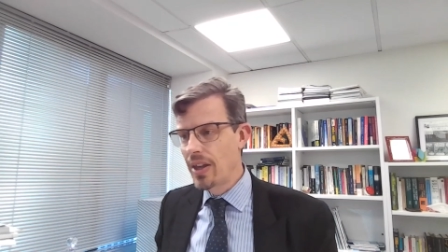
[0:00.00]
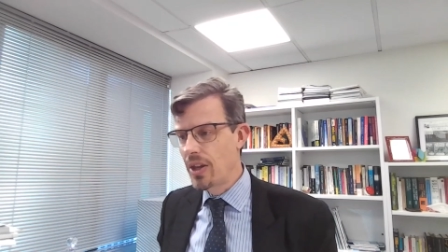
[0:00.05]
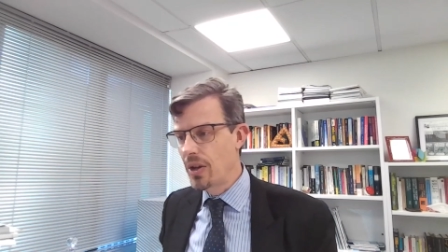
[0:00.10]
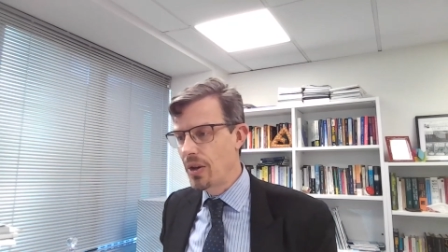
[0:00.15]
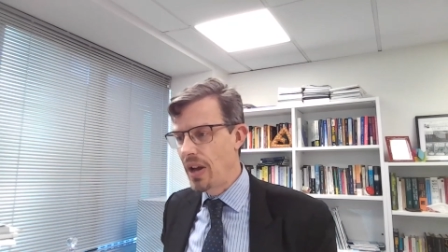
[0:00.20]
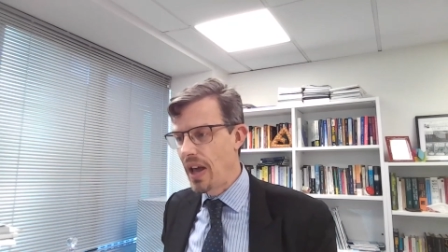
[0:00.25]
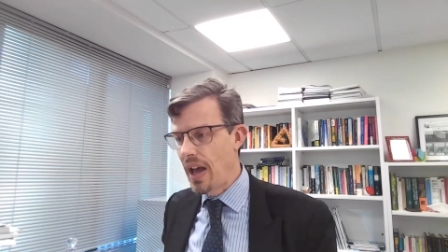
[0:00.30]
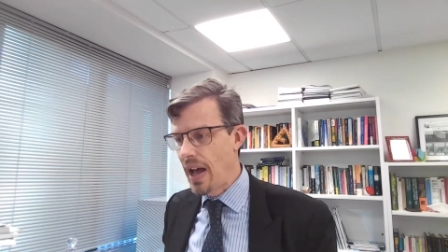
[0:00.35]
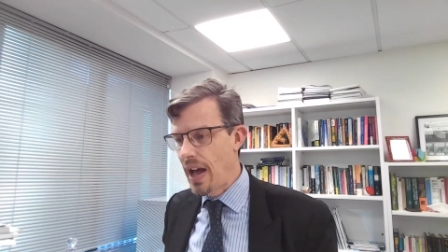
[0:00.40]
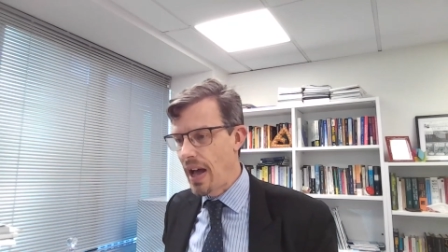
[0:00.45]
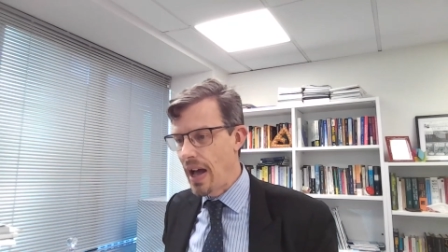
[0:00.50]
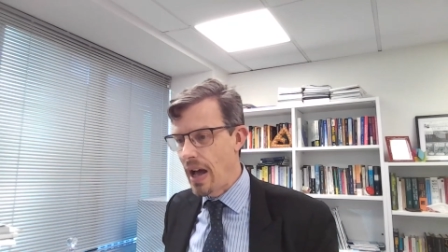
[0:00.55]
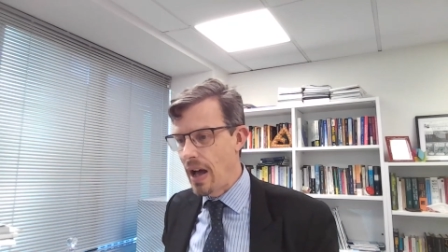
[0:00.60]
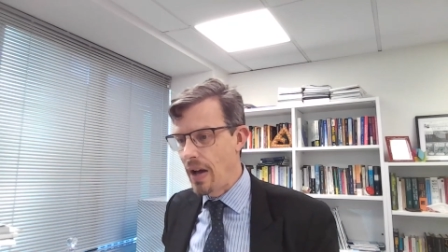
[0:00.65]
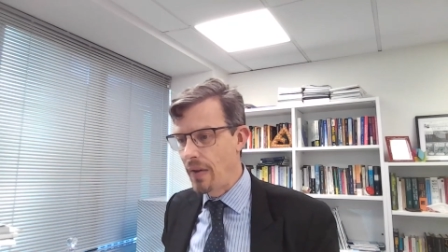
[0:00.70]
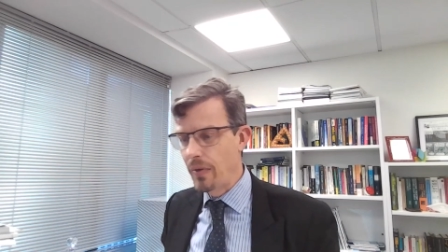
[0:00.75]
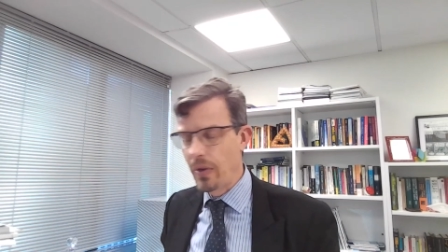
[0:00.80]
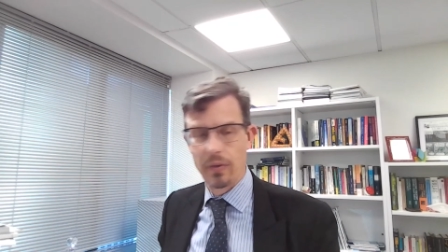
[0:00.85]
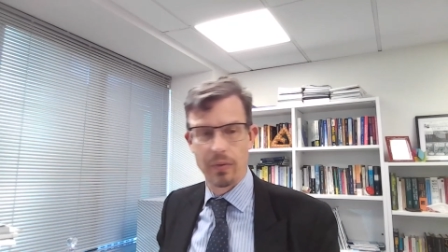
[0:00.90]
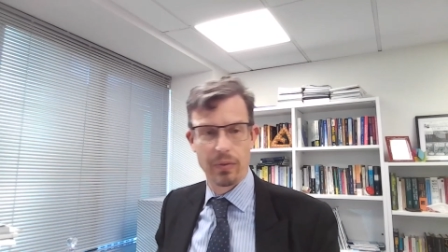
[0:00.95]
You'd
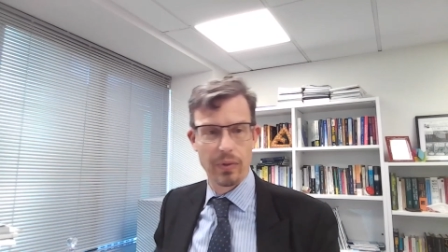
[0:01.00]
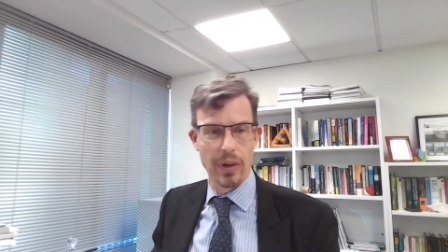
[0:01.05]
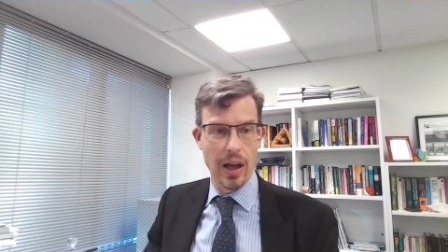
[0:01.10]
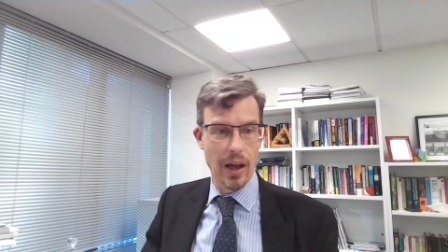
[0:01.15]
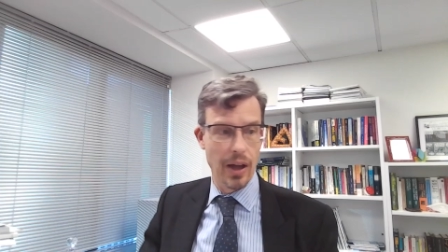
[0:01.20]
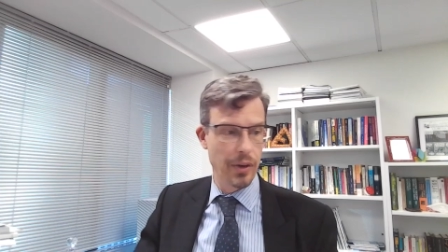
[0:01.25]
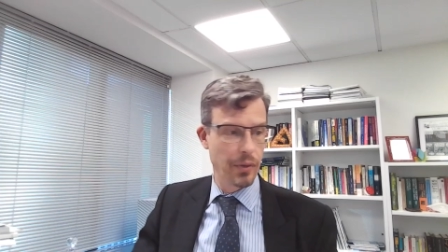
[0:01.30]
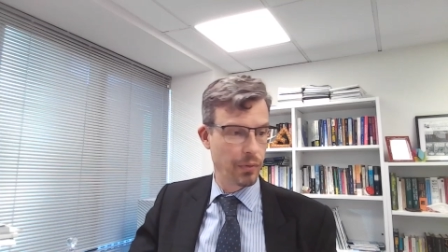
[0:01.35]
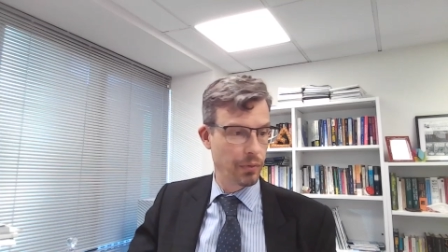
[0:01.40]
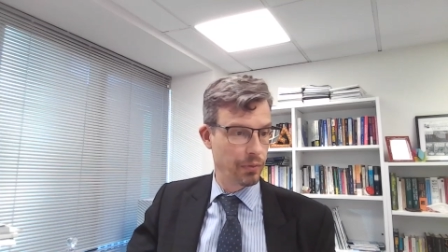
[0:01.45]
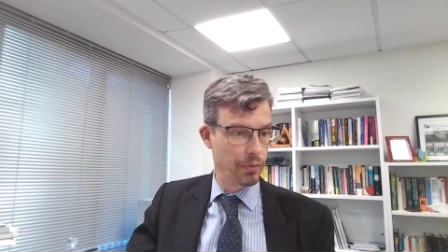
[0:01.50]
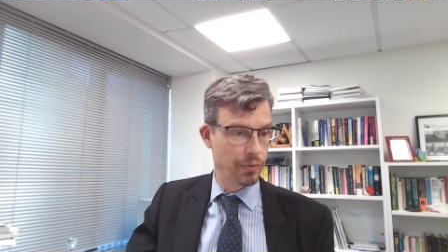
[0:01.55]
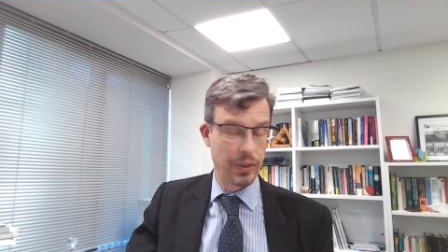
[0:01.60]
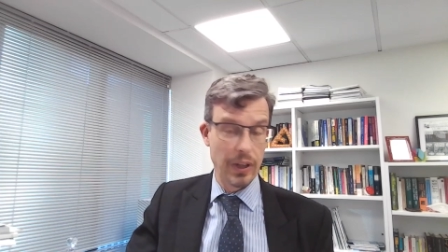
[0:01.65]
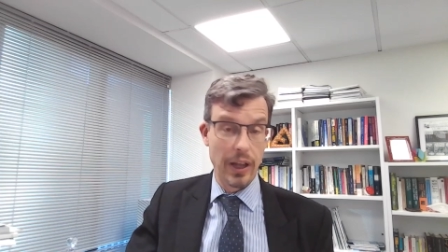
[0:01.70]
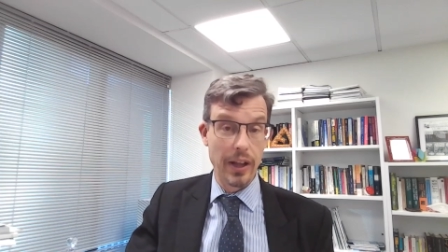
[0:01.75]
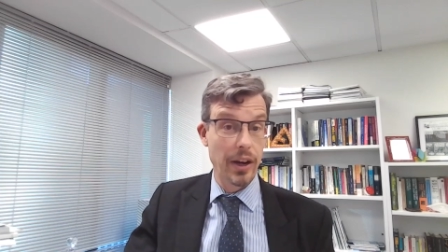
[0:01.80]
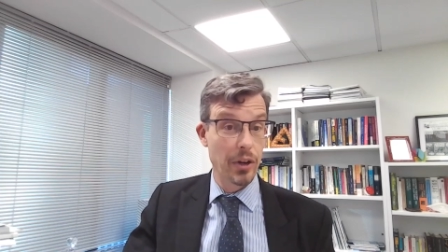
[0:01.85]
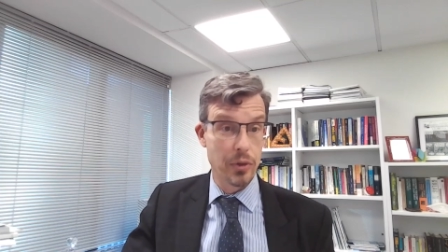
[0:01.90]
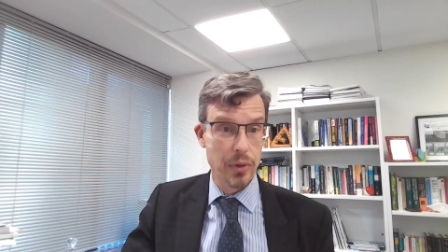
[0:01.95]
have
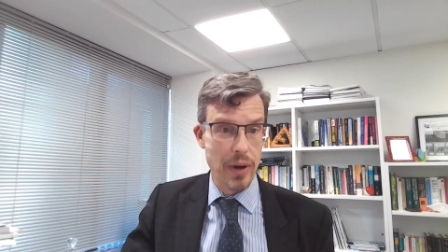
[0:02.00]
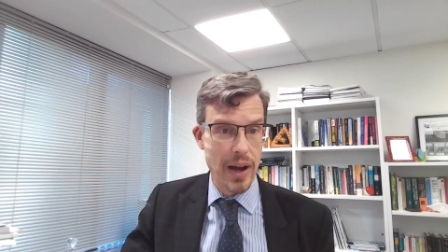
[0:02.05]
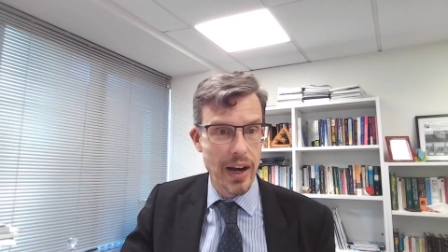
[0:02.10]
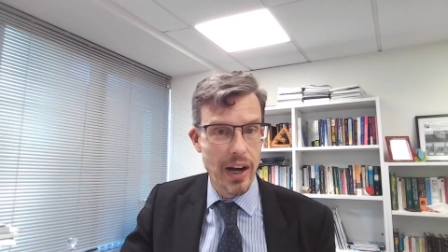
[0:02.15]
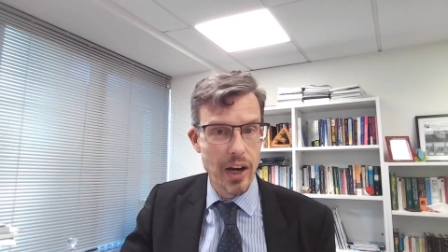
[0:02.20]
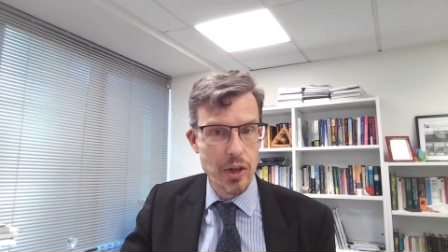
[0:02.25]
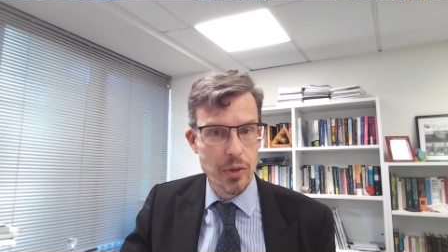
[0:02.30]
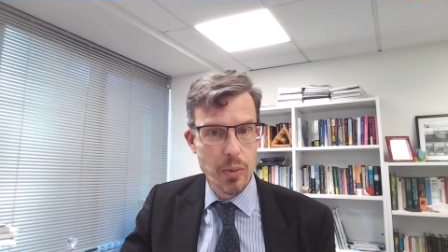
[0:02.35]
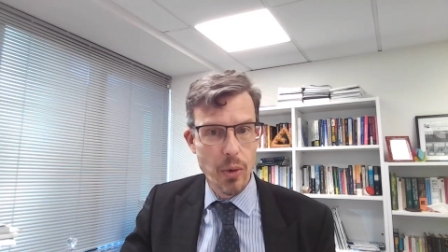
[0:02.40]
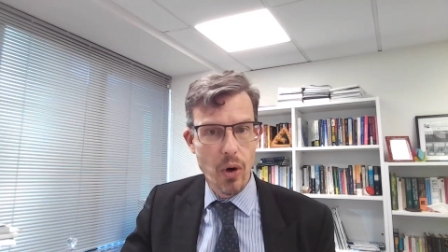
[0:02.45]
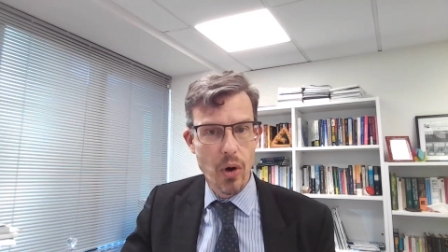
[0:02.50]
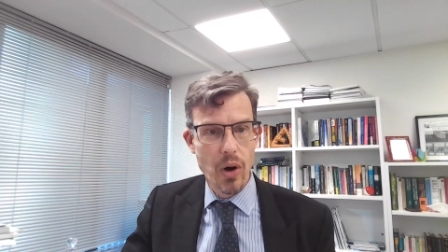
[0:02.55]
flood and drainage